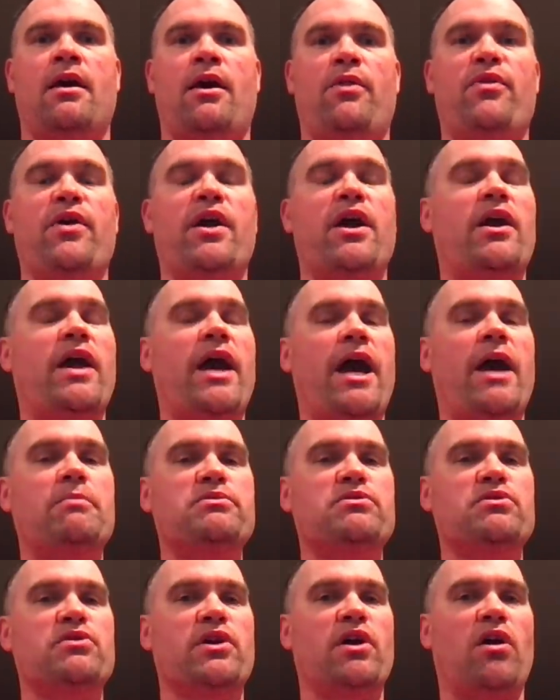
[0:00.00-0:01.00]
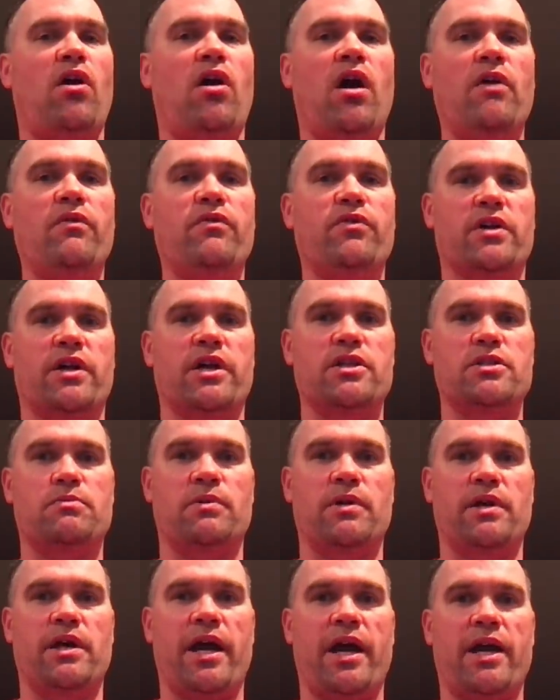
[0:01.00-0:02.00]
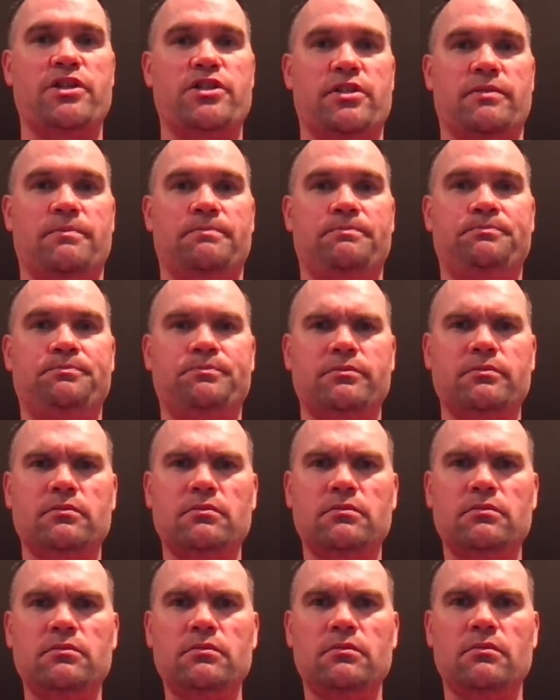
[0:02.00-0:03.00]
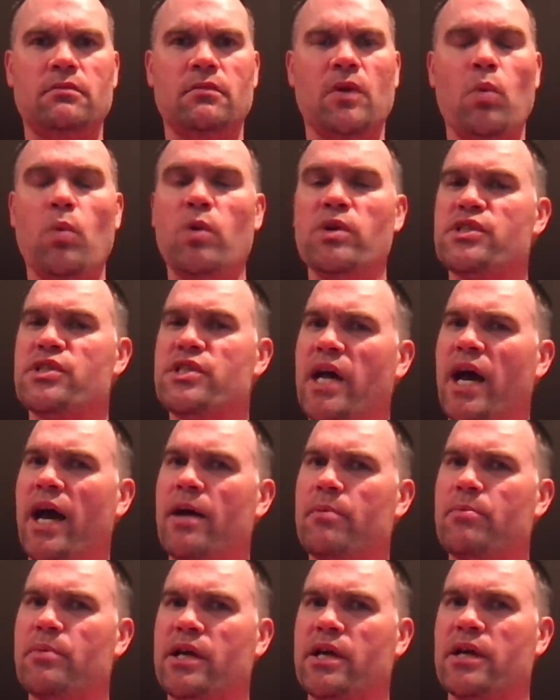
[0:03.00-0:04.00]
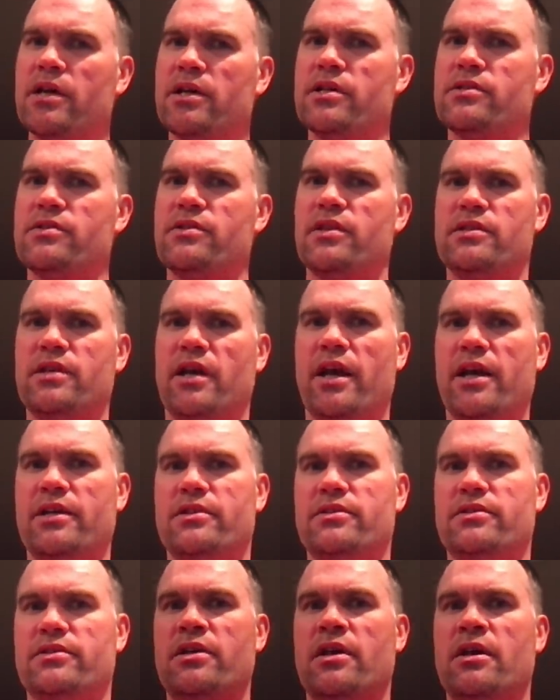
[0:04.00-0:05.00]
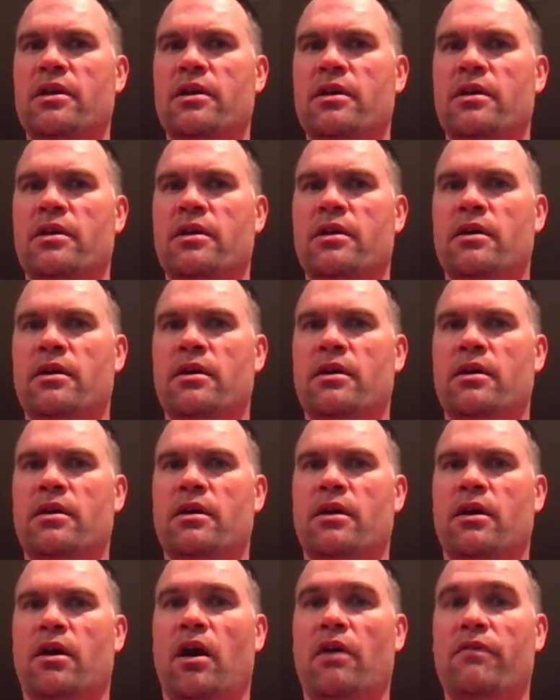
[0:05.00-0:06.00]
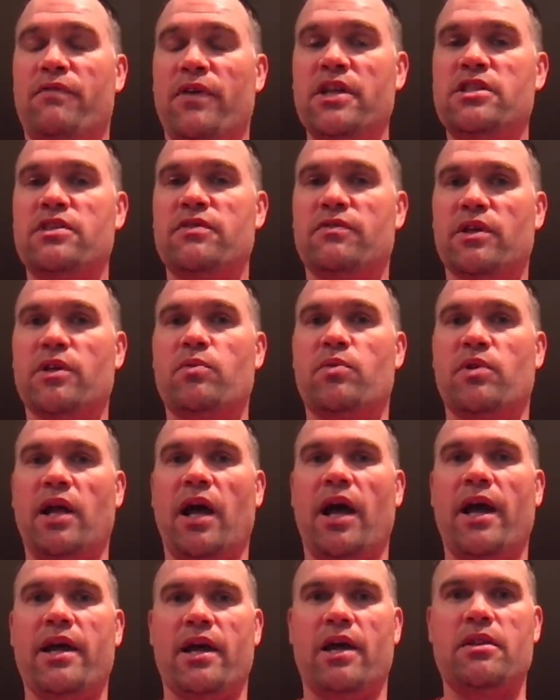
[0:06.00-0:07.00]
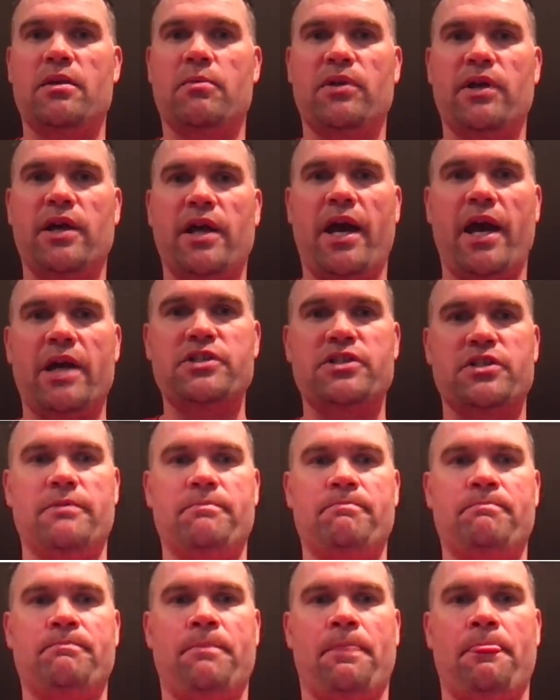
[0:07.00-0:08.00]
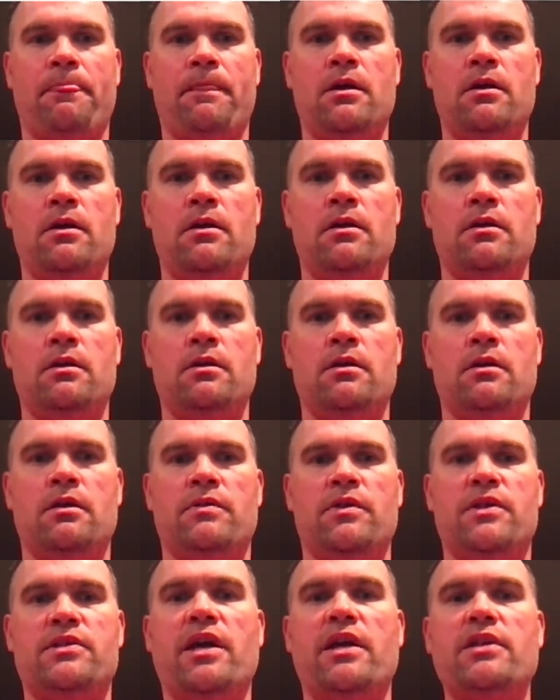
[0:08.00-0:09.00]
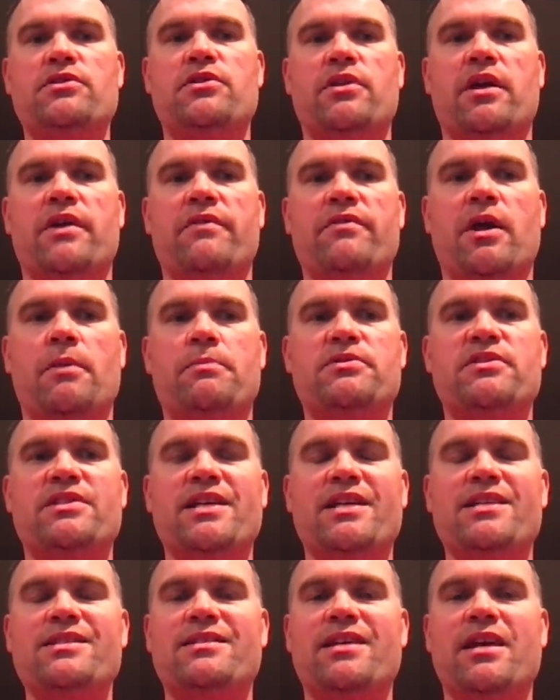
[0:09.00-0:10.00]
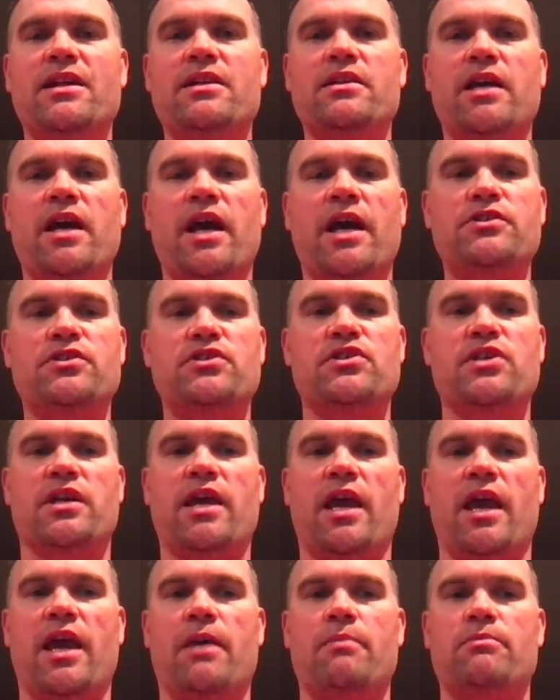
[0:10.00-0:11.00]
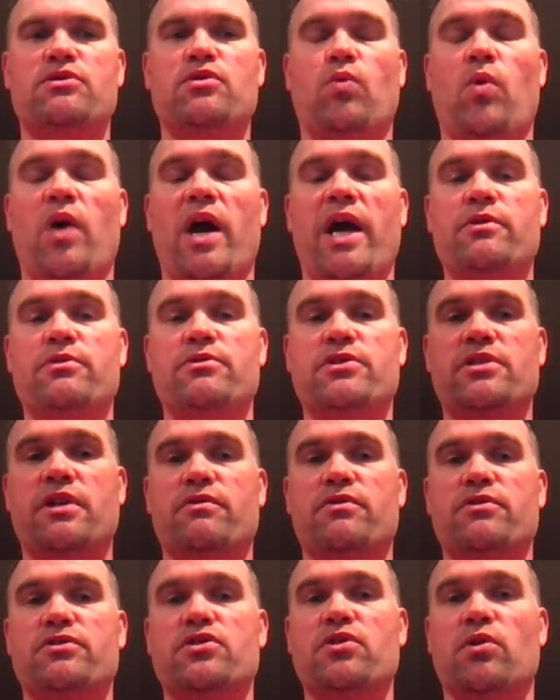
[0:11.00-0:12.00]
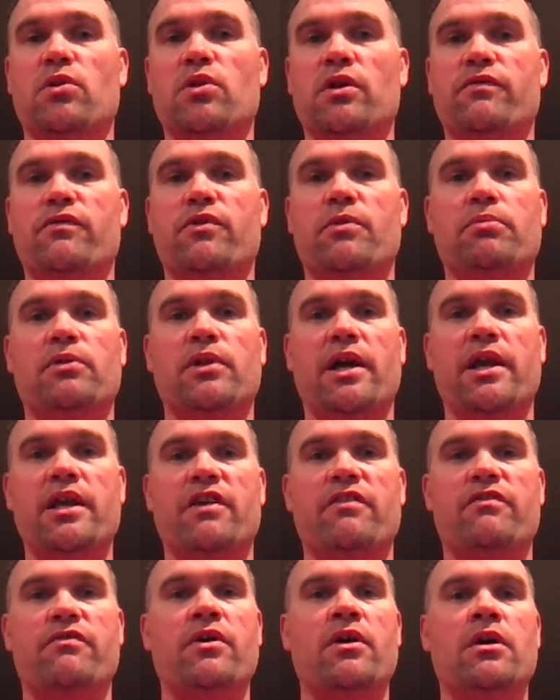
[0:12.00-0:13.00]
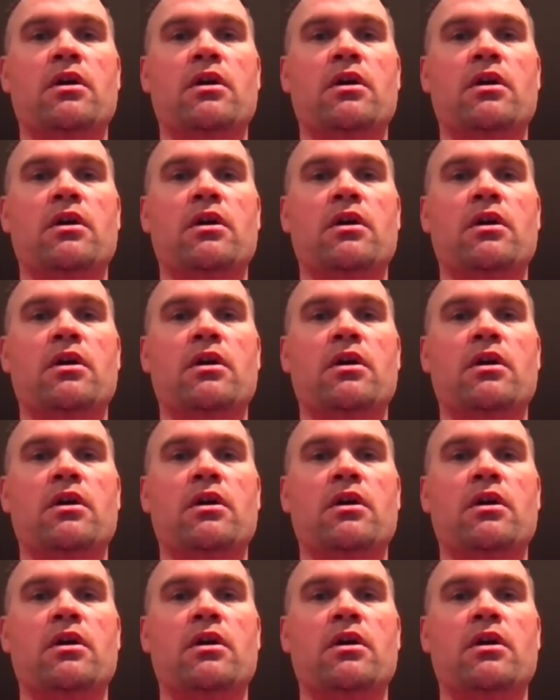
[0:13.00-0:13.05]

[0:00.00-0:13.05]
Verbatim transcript: they are absolutely awful against play action, which is odd because the Titans offensively rely on the play action. The Titans are giving up sixteen catches a game to wide receivers, so look for plenty of